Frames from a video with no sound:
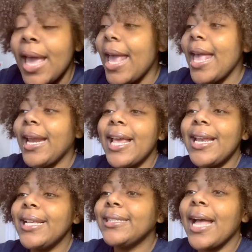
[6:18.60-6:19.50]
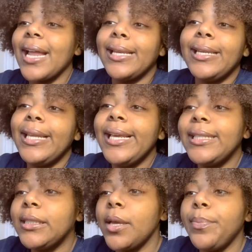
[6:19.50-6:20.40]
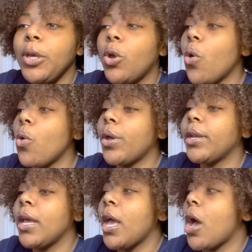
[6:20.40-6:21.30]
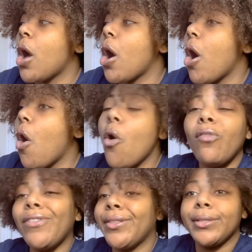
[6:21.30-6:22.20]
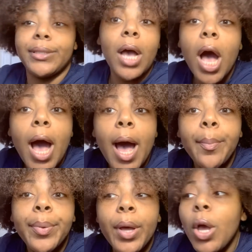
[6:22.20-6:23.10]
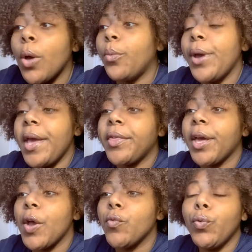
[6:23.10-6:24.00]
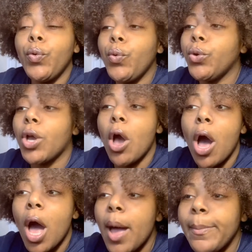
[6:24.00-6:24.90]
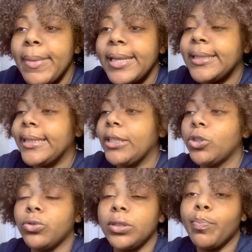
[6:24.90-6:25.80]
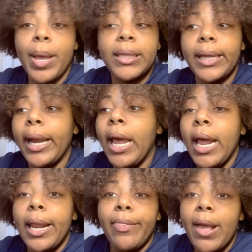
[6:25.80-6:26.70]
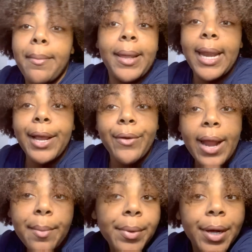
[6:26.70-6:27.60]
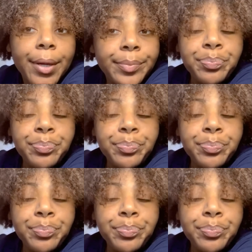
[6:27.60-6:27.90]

and it does not need to be going over the top with rude comments and disrespecting them and their grandma.